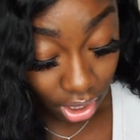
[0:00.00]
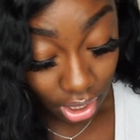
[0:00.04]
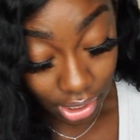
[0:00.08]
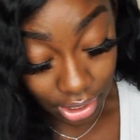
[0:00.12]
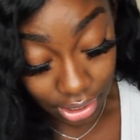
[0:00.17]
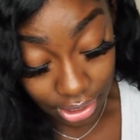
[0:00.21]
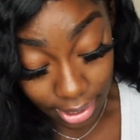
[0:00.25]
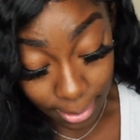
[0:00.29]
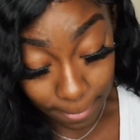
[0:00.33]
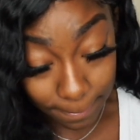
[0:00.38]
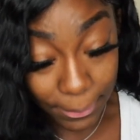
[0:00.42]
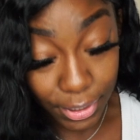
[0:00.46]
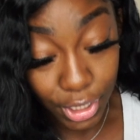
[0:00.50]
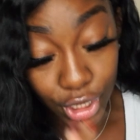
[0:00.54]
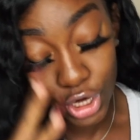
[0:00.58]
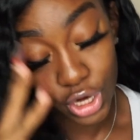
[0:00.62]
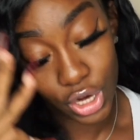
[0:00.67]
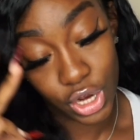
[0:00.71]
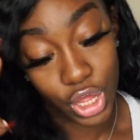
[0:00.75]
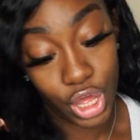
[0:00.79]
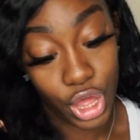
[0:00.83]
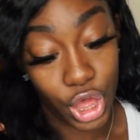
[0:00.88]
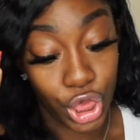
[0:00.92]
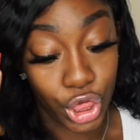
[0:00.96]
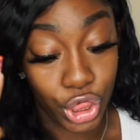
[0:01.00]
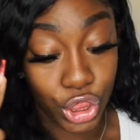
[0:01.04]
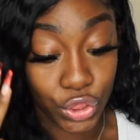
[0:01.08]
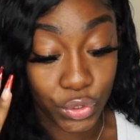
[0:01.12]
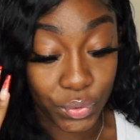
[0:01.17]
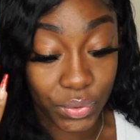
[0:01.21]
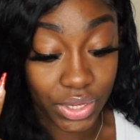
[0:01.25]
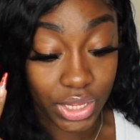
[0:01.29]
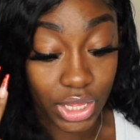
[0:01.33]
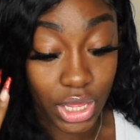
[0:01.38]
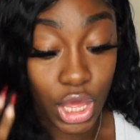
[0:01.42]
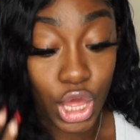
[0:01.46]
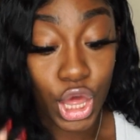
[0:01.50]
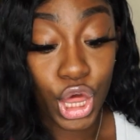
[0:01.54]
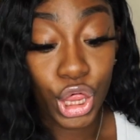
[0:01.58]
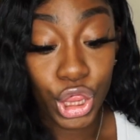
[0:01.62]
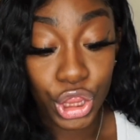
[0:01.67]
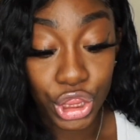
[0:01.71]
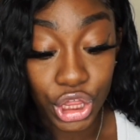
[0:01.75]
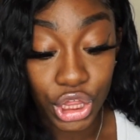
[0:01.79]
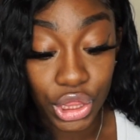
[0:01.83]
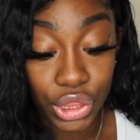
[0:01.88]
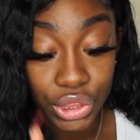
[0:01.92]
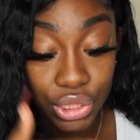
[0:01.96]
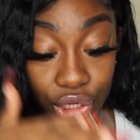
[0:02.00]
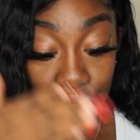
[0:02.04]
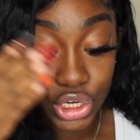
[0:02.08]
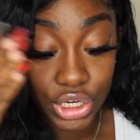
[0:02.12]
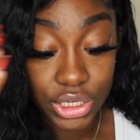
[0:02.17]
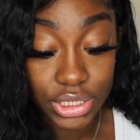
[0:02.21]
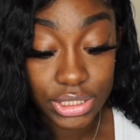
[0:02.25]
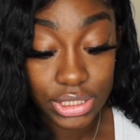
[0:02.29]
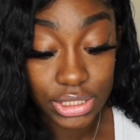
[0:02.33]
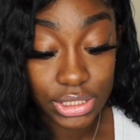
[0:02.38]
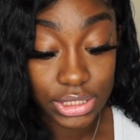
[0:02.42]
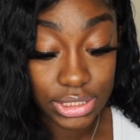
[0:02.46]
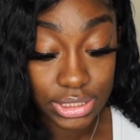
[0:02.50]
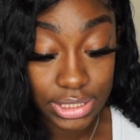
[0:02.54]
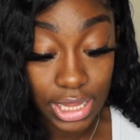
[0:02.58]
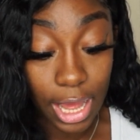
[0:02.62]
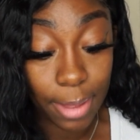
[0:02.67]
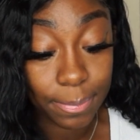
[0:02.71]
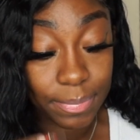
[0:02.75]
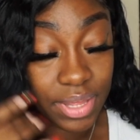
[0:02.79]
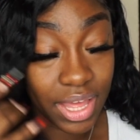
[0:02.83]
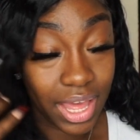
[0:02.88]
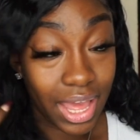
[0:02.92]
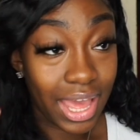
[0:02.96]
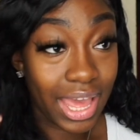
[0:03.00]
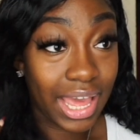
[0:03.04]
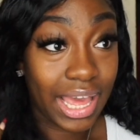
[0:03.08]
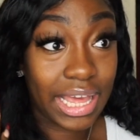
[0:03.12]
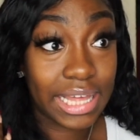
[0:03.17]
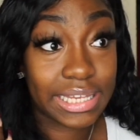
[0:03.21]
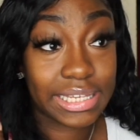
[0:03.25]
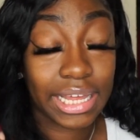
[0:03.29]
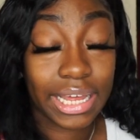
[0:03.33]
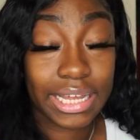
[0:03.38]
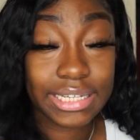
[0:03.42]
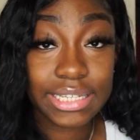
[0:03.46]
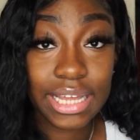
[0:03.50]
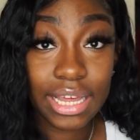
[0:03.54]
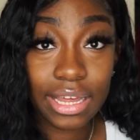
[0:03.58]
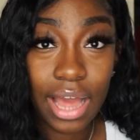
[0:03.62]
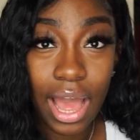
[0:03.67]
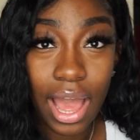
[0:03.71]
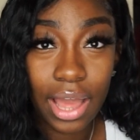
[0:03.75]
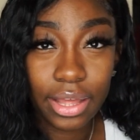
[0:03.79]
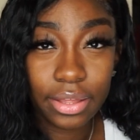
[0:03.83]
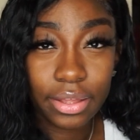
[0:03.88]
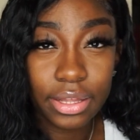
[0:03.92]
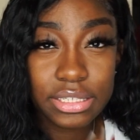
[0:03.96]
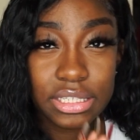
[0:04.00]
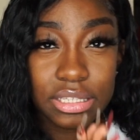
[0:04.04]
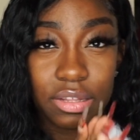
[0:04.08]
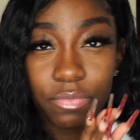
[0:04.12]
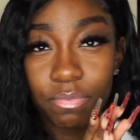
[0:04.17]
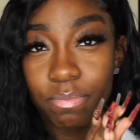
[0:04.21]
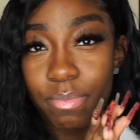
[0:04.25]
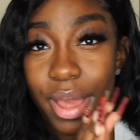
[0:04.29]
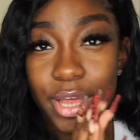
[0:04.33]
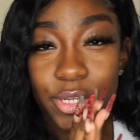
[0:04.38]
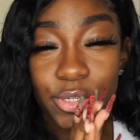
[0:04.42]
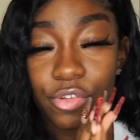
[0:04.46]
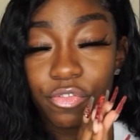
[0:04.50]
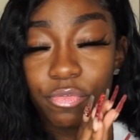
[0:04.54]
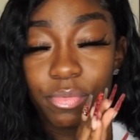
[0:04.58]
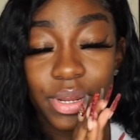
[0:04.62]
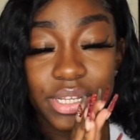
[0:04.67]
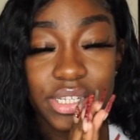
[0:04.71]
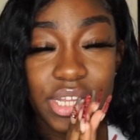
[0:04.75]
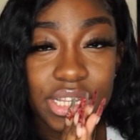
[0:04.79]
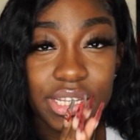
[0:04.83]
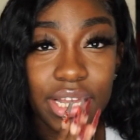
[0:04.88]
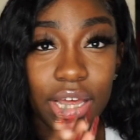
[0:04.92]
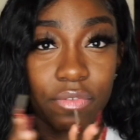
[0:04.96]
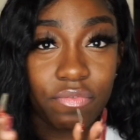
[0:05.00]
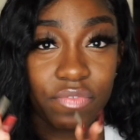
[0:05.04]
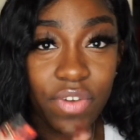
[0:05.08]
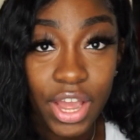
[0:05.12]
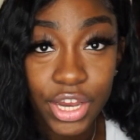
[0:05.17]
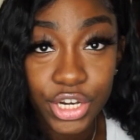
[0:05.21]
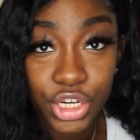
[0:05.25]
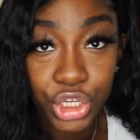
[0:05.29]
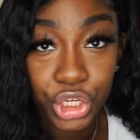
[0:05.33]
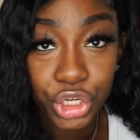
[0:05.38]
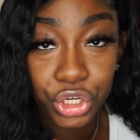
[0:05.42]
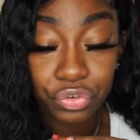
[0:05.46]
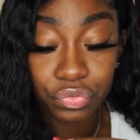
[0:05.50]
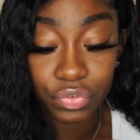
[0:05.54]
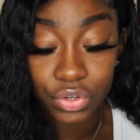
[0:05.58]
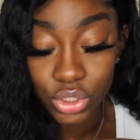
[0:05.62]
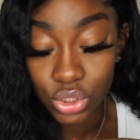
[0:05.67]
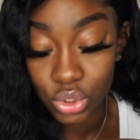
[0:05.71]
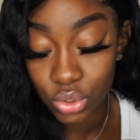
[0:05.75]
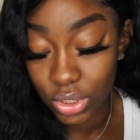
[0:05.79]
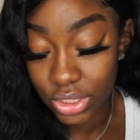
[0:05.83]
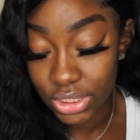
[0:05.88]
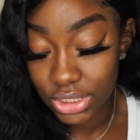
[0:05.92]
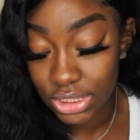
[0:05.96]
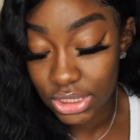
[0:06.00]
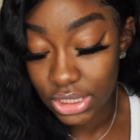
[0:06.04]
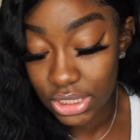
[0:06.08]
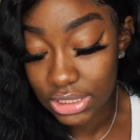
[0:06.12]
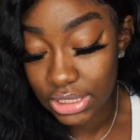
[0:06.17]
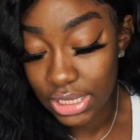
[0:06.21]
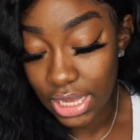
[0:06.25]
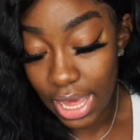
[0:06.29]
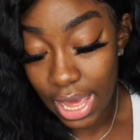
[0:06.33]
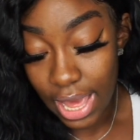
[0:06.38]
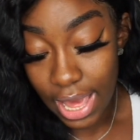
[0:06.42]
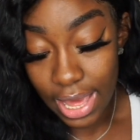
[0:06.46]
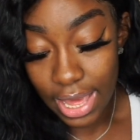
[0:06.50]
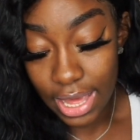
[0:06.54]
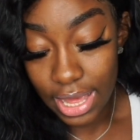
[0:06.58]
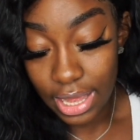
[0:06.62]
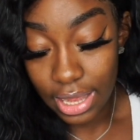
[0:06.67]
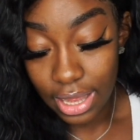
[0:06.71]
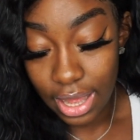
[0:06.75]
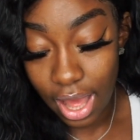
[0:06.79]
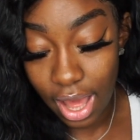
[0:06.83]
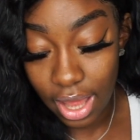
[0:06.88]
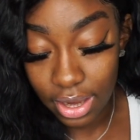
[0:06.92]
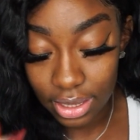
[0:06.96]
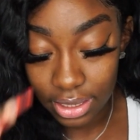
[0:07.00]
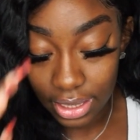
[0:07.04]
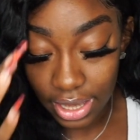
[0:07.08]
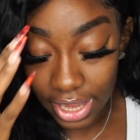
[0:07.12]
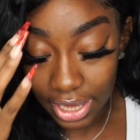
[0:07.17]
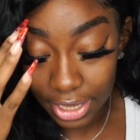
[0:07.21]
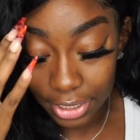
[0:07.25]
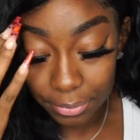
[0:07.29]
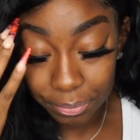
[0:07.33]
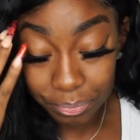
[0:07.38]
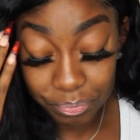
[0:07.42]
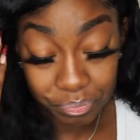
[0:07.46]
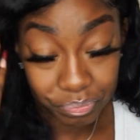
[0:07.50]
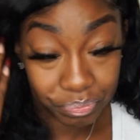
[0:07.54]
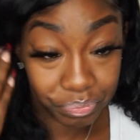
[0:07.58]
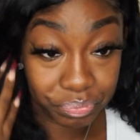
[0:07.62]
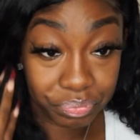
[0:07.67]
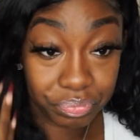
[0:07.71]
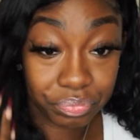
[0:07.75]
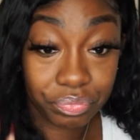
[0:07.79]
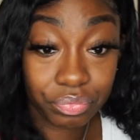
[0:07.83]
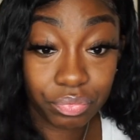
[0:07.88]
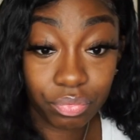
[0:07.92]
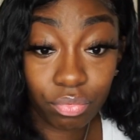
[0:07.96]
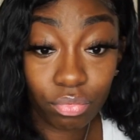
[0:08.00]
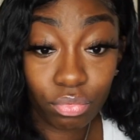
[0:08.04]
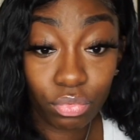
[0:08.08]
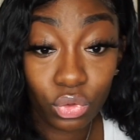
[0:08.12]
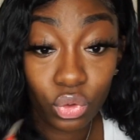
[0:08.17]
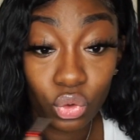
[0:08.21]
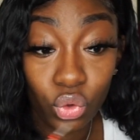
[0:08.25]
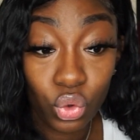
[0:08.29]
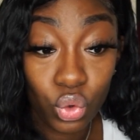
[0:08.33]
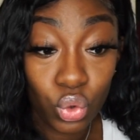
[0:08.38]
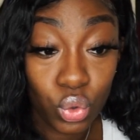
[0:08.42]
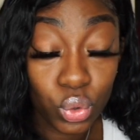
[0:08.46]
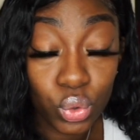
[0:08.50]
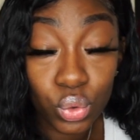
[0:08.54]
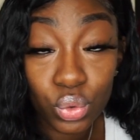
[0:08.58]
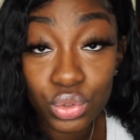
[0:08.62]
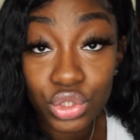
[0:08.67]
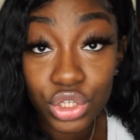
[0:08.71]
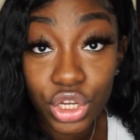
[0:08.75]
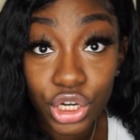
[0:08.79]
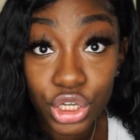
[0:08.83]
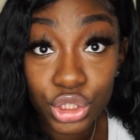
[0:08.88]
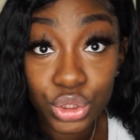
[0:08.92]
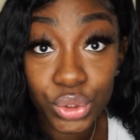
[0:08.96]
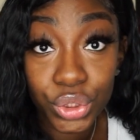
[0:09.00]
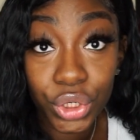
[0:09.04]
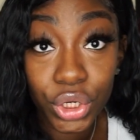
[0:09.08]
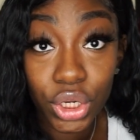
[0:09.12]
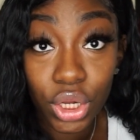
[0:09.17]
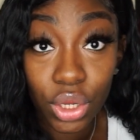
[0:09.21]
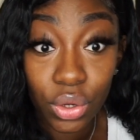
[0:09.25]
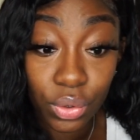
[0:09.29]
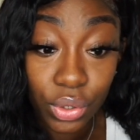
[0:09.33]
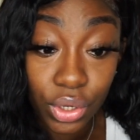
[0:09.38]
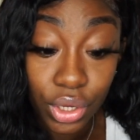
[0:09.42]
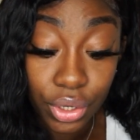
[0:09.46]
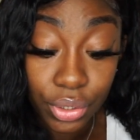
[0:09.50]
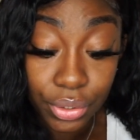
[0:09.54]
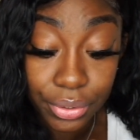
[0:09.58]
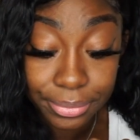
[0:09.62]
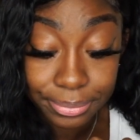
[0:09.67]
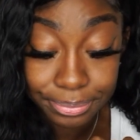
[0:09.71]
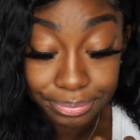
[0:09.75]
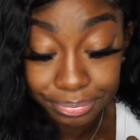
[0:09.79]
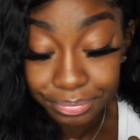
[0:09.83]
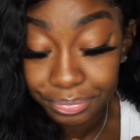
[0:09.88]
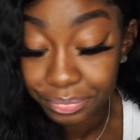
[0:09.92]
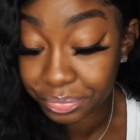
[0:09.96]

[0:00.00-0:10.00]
Number 3, the third step is, I guess the best way for me to say is like finding your resources. Kind of like, who's going to do your logo?